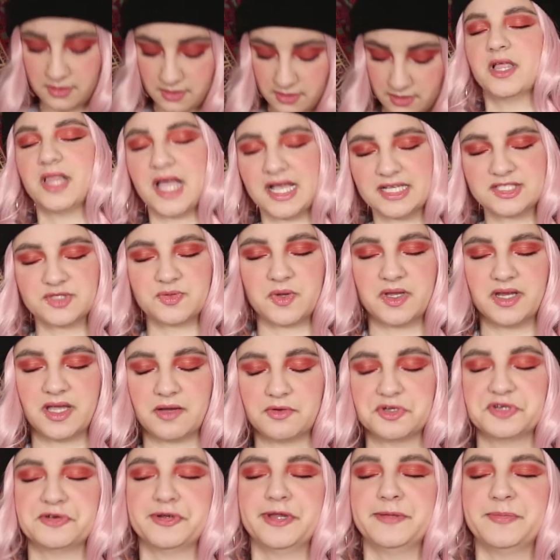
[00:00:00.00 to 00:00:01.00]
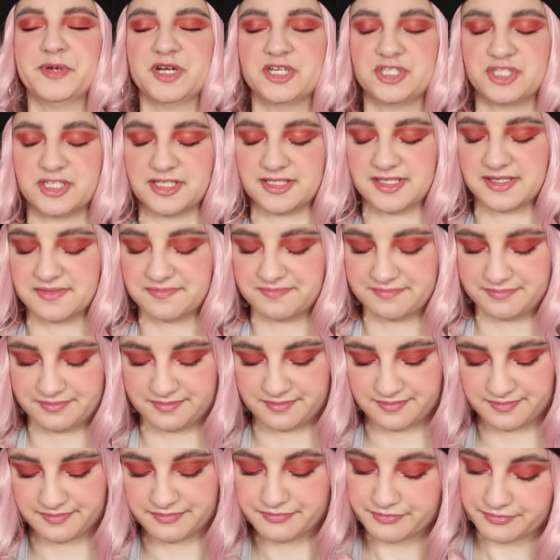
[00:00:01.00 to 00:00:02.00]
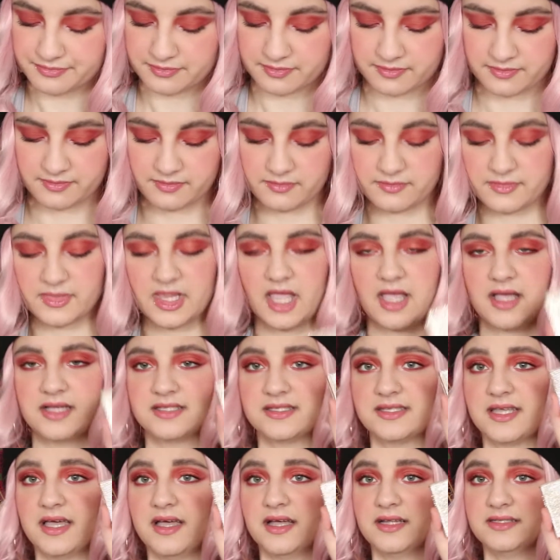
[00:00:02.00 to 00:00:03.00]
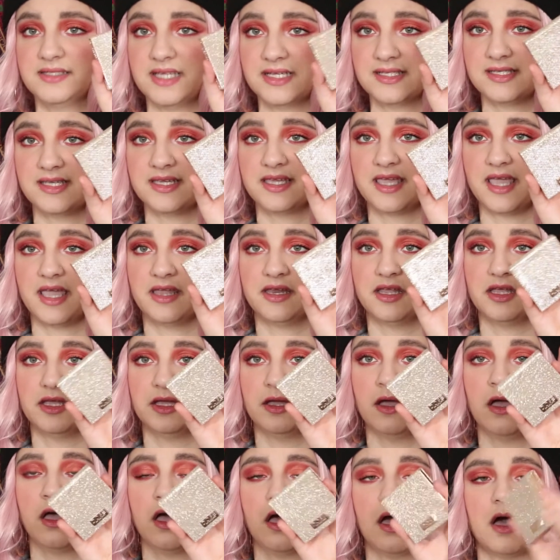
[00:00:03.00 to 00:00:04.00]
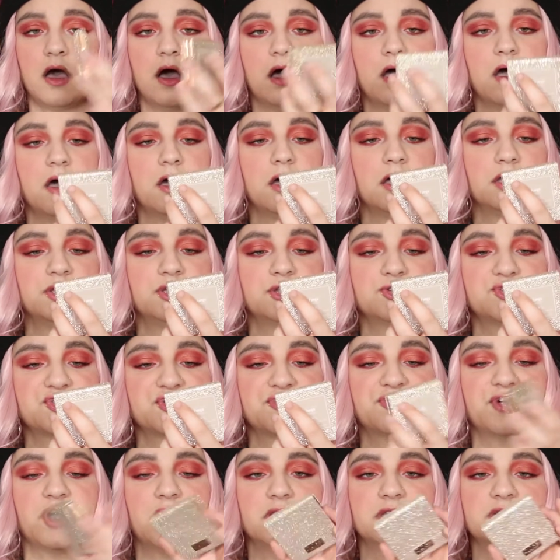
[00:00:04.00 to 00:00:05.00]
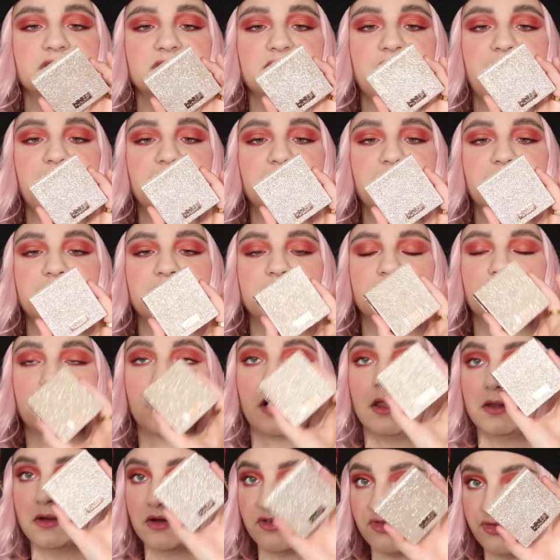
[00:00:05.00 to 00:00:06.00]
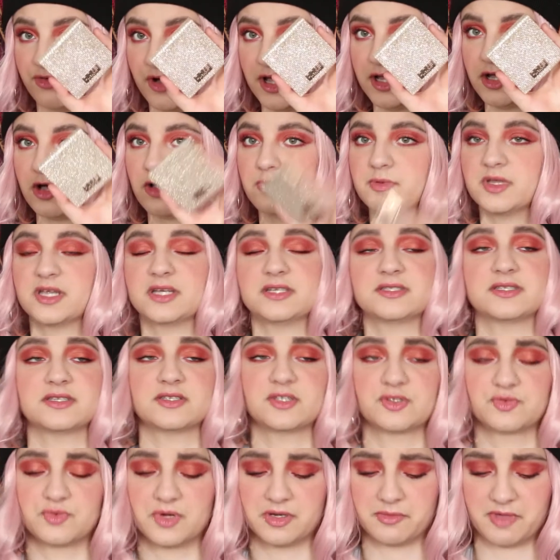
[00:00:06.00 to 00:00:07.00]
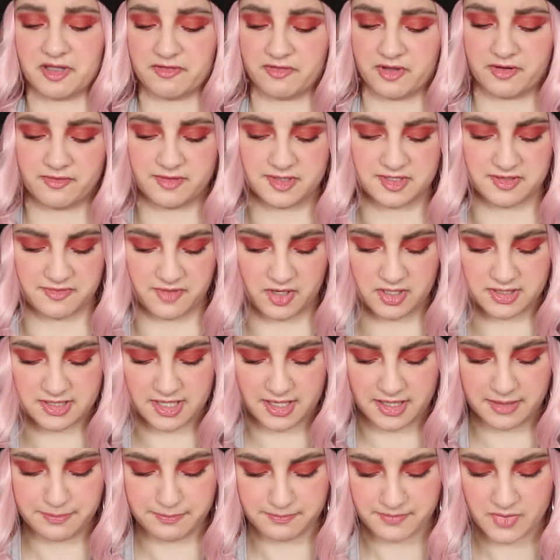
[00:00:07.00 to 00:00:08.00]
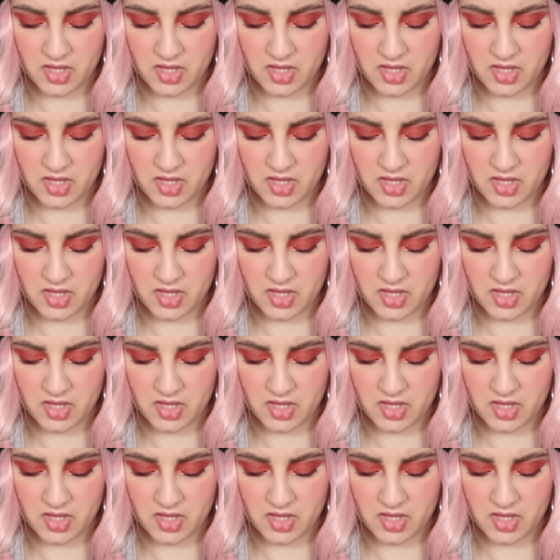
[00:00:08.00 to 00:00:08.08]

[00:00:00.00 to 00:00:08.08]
The last one I would repurchase is the Desi Katie Dose of Colors highlight in the color Fuego, because this is one of my favorites of all time.